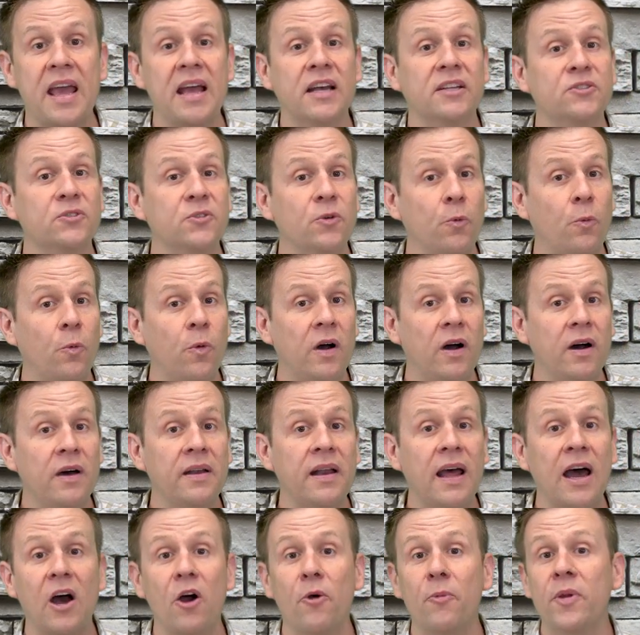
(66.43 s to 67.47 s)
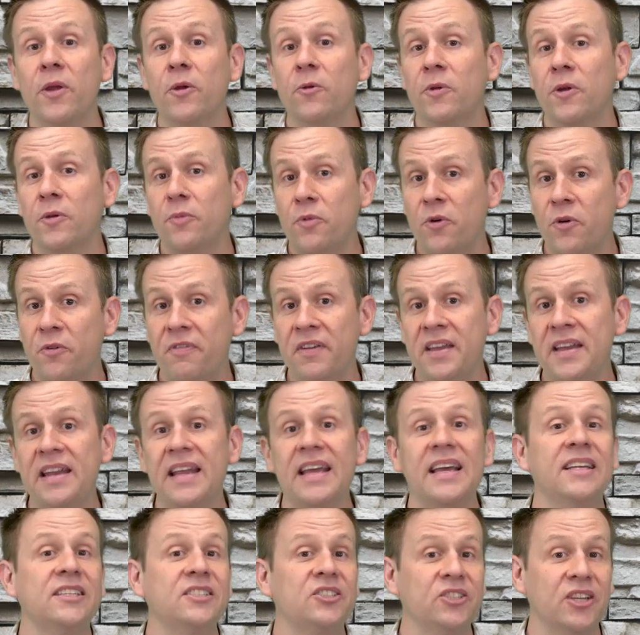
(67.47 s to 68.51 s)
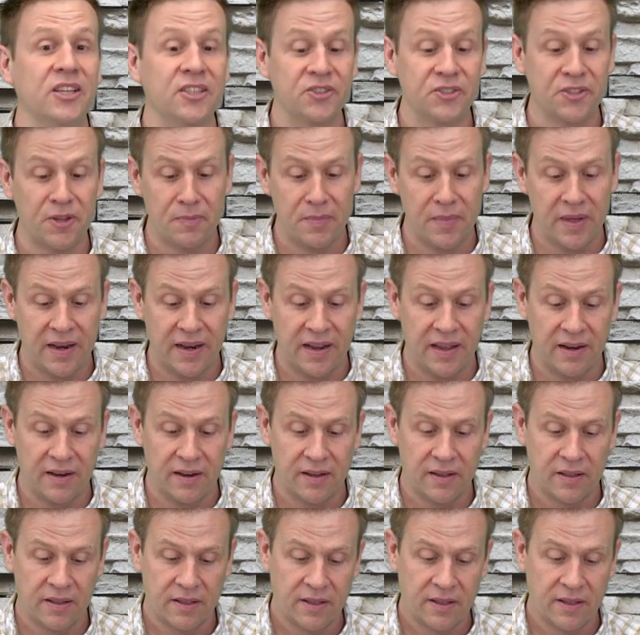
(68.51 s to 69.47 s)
as the one I'll be removing in just a minute.